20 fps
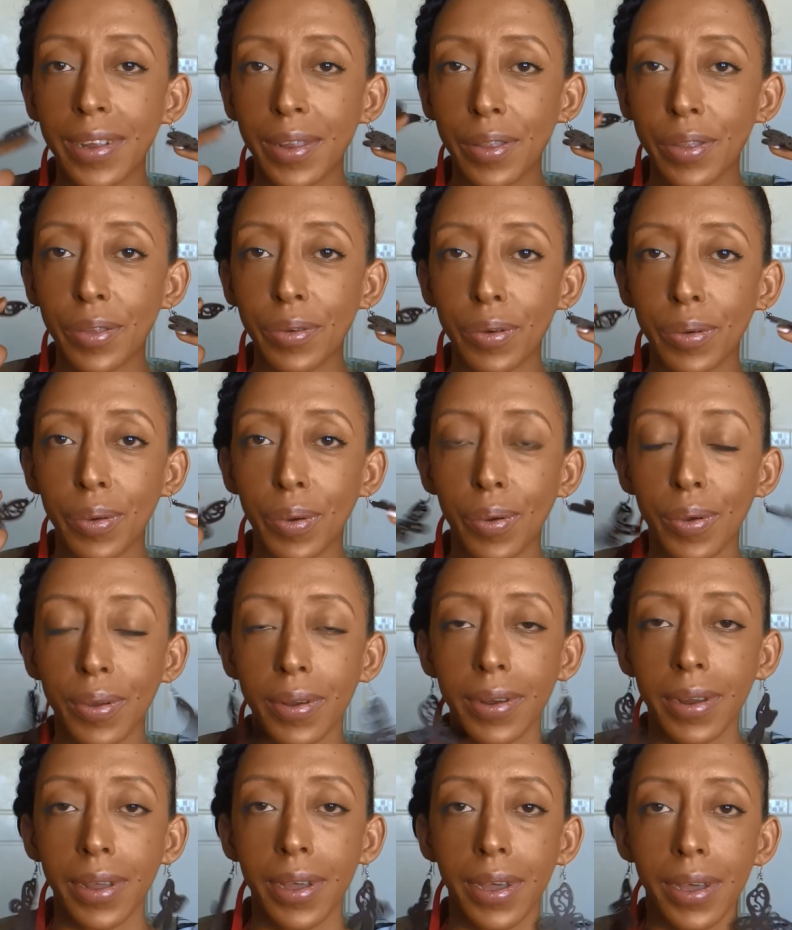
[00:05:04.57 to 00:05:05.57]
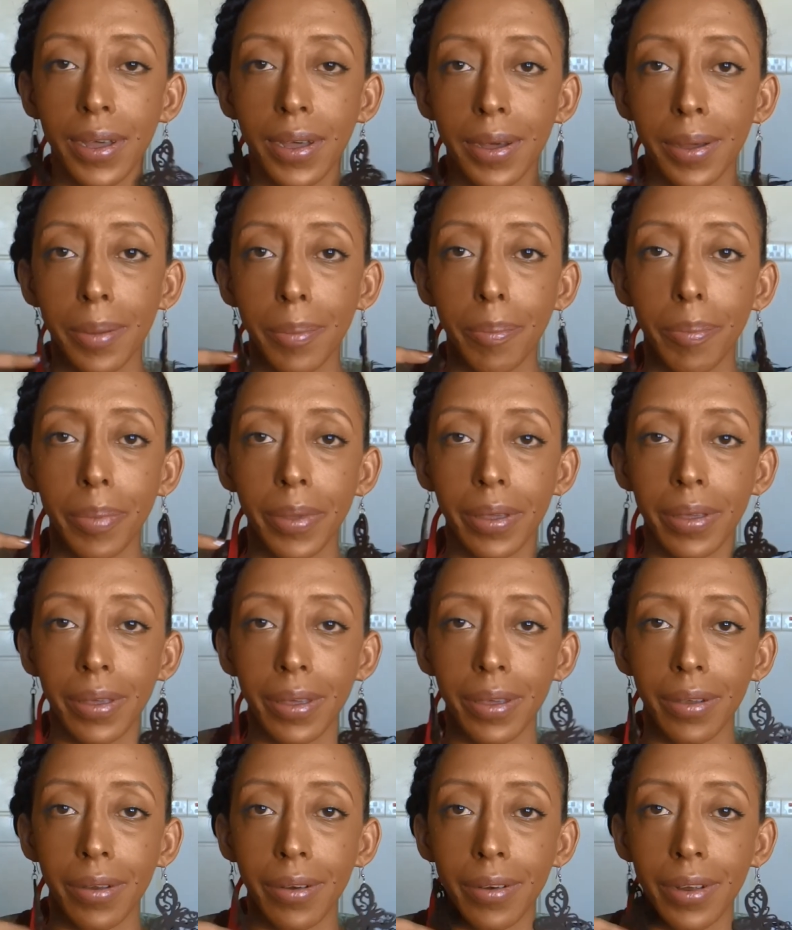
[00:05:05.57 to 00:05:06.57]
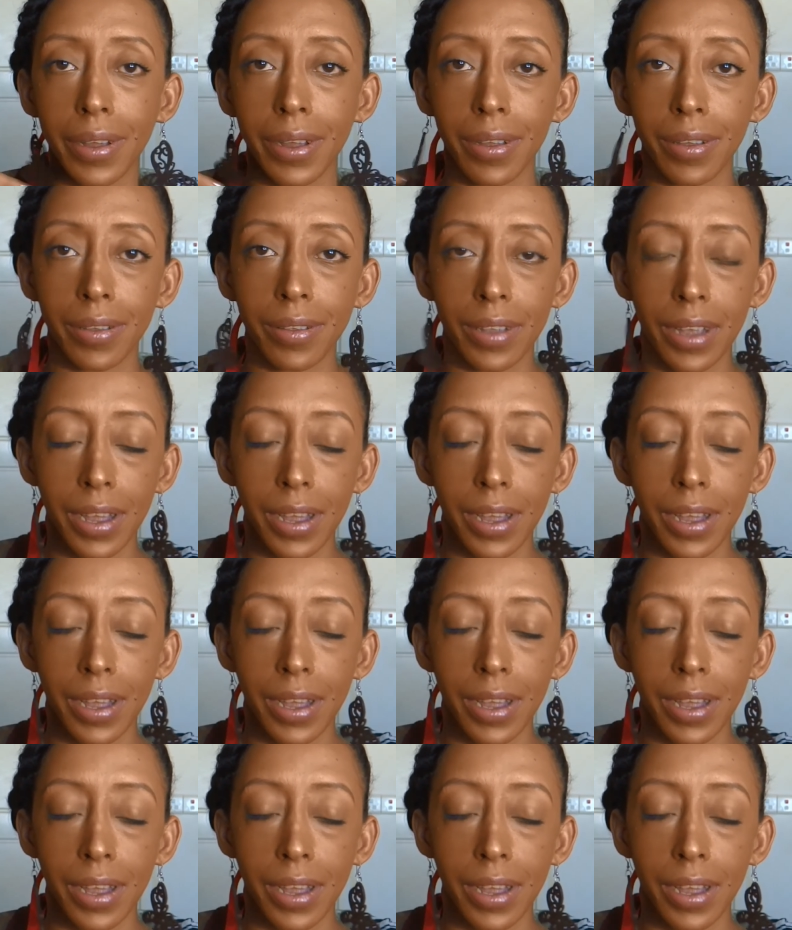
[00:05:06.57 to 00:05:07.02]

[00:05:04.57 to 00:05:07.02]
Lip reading: and throw on big earrings,